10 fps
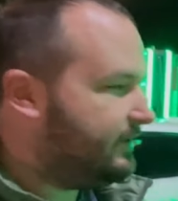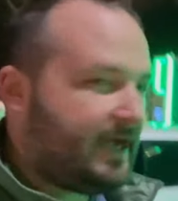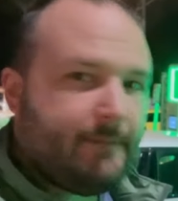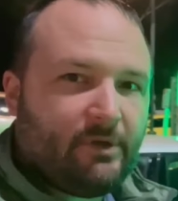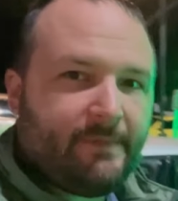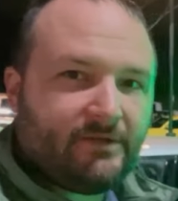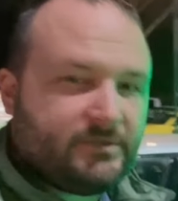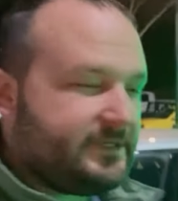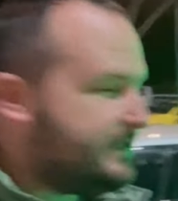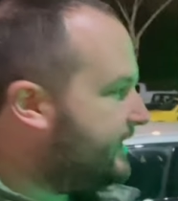I'm about
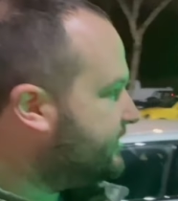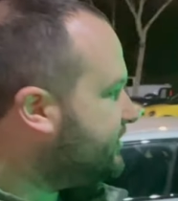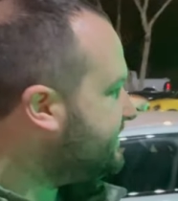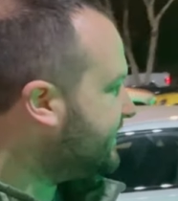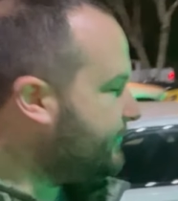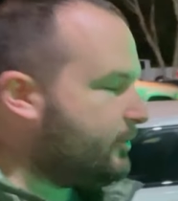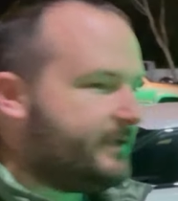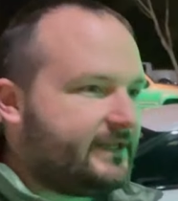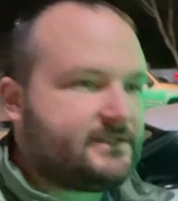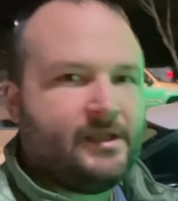to be done in just a couple
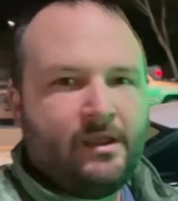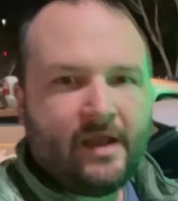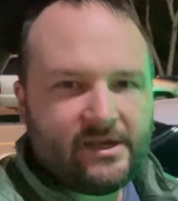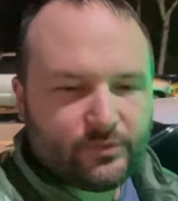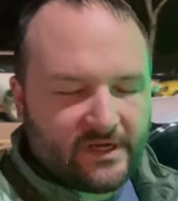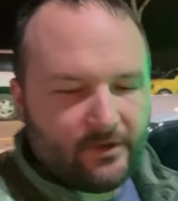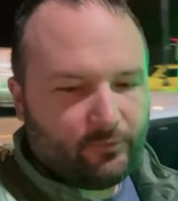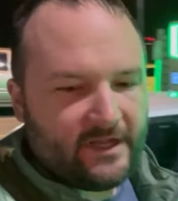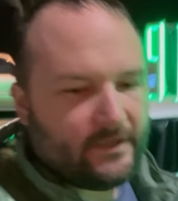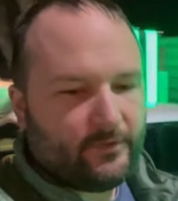minutes. I just wanted to
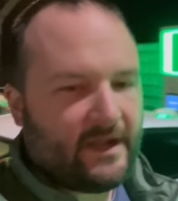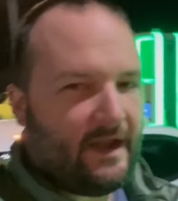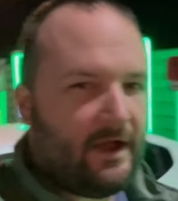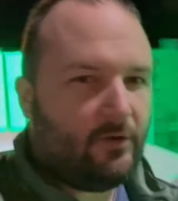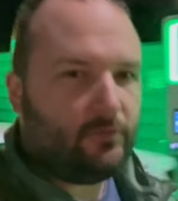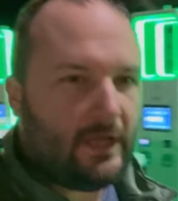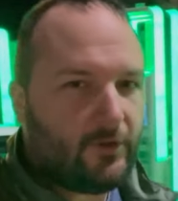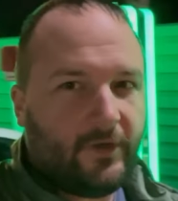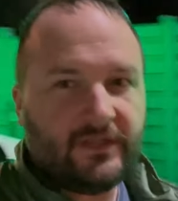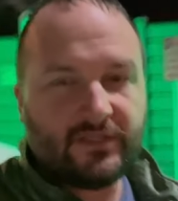reiterate how, how
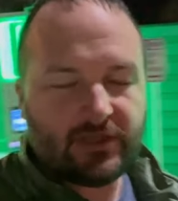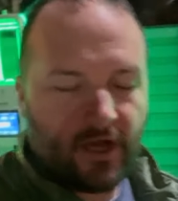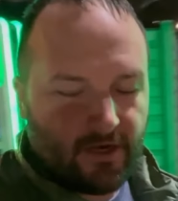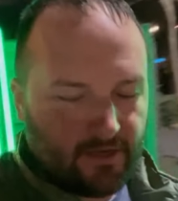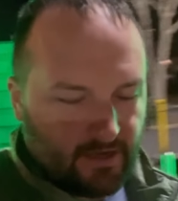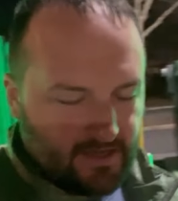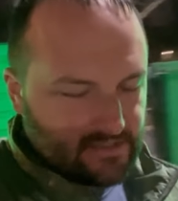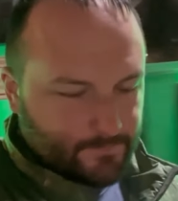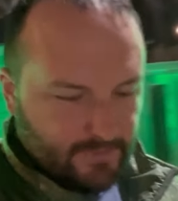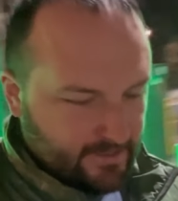great this car
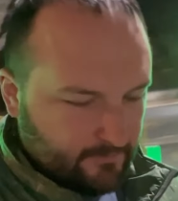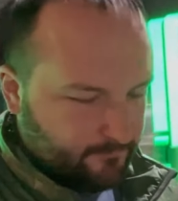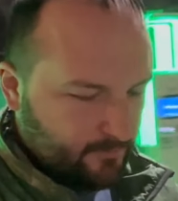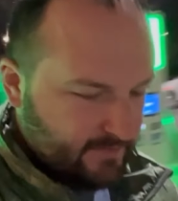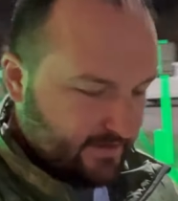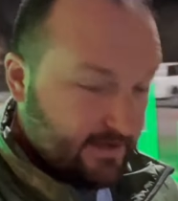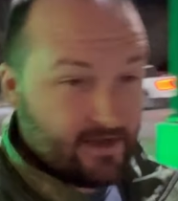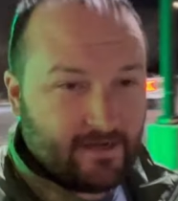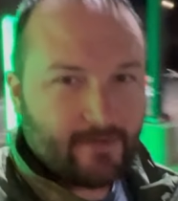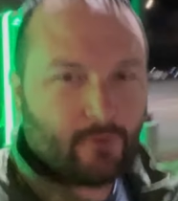has been for me,
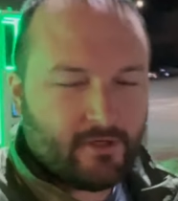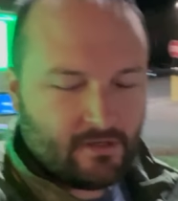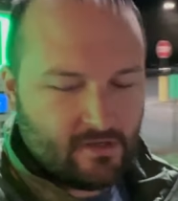knock on wood.